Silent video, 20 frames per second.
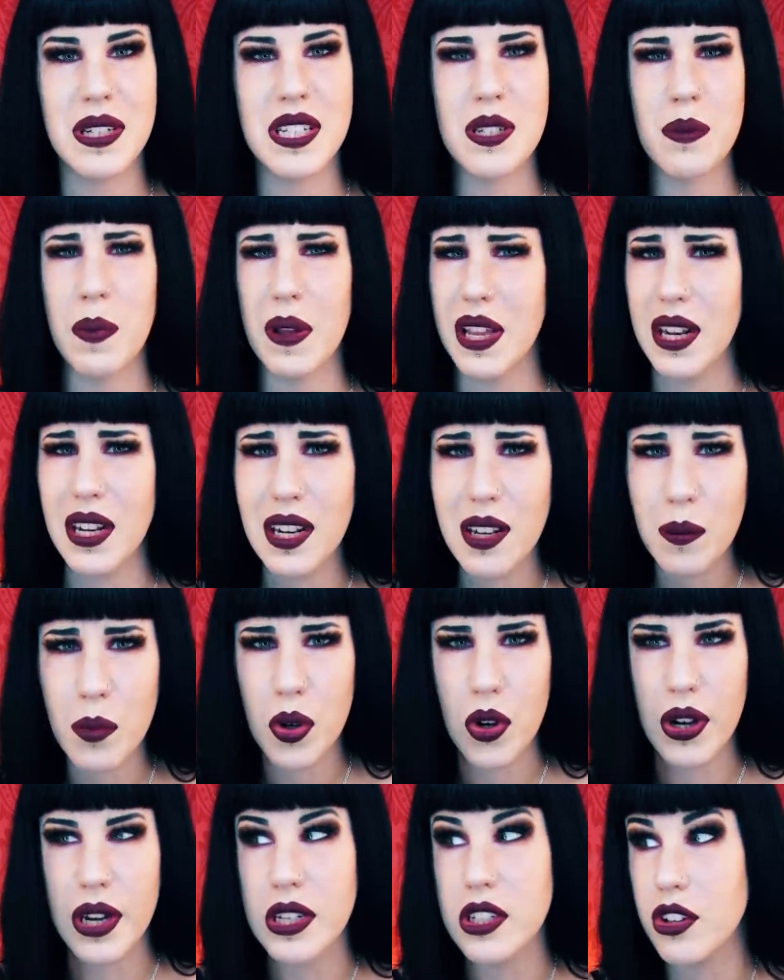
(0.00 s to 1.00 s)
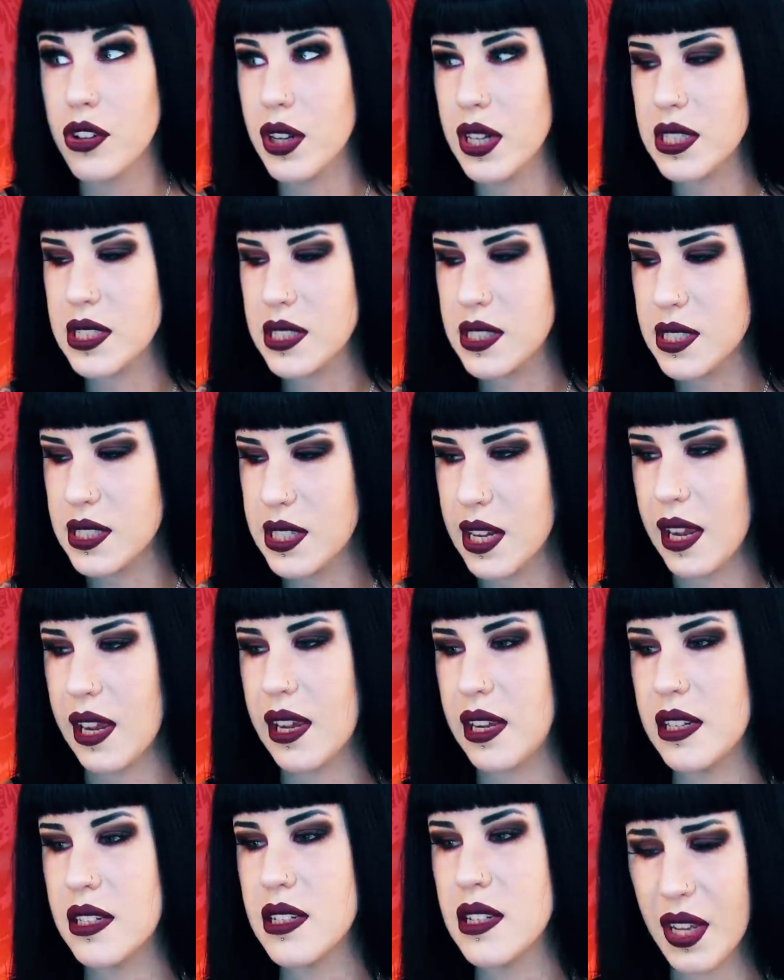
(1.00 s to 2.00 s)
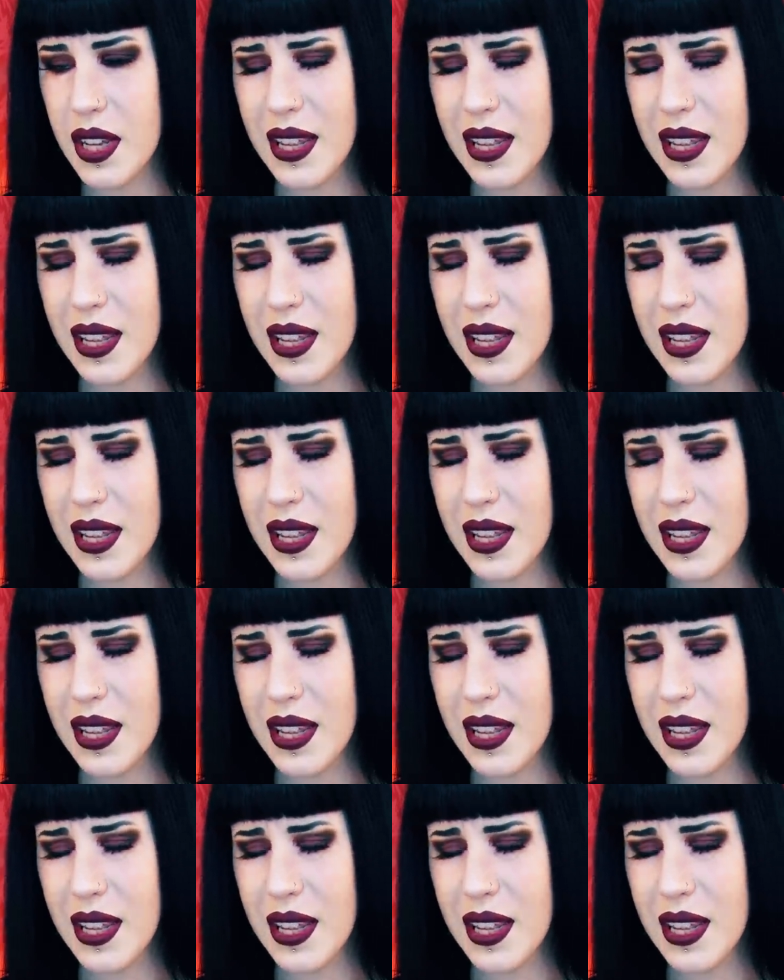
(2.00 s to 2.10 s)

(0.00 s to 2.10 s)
in his bed anymore. I don't understand.